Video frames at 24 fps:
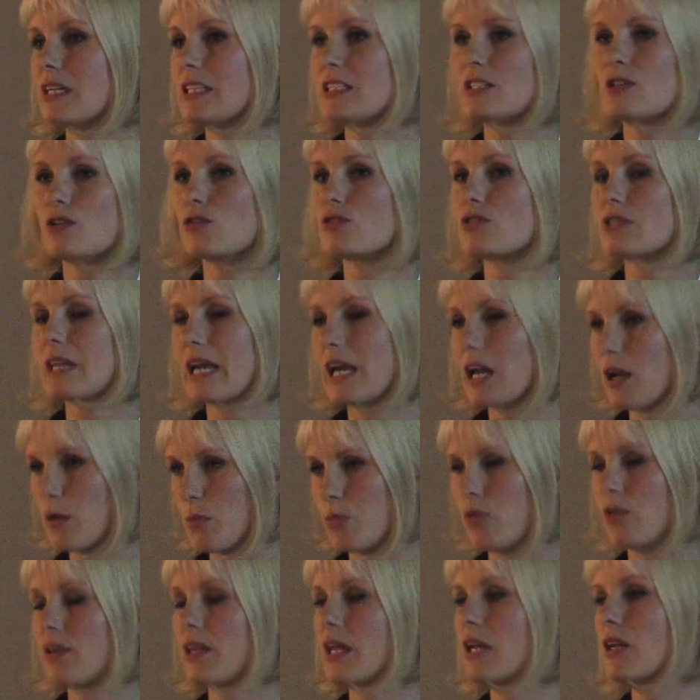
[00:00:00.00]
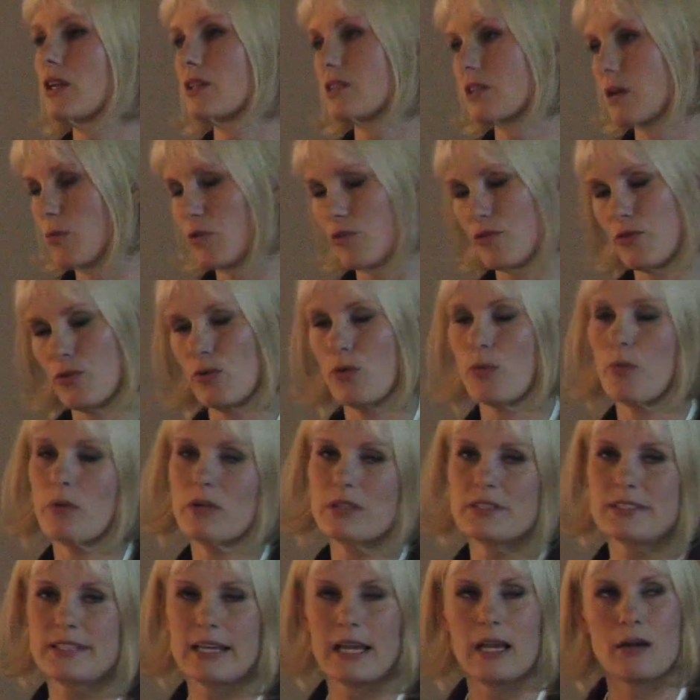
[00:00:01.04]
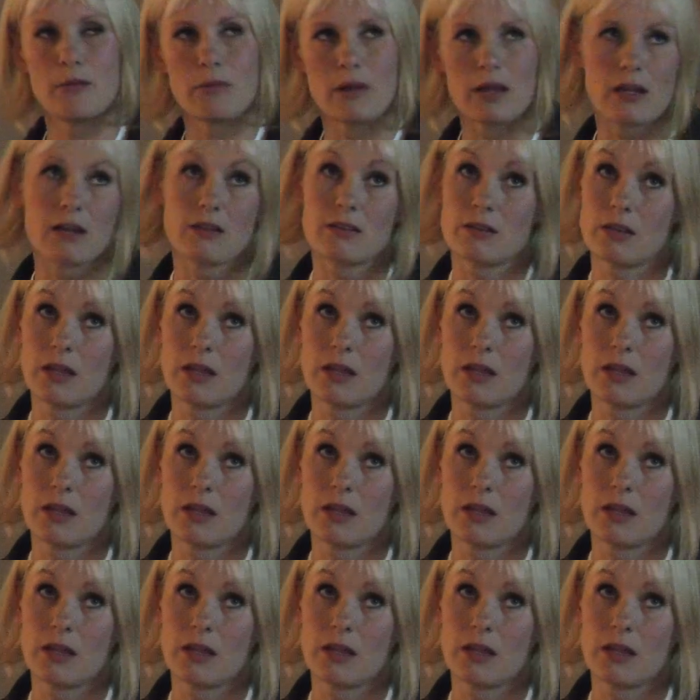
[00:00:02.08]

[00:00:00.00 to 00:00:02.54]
is not scalable, then some of you will say, well,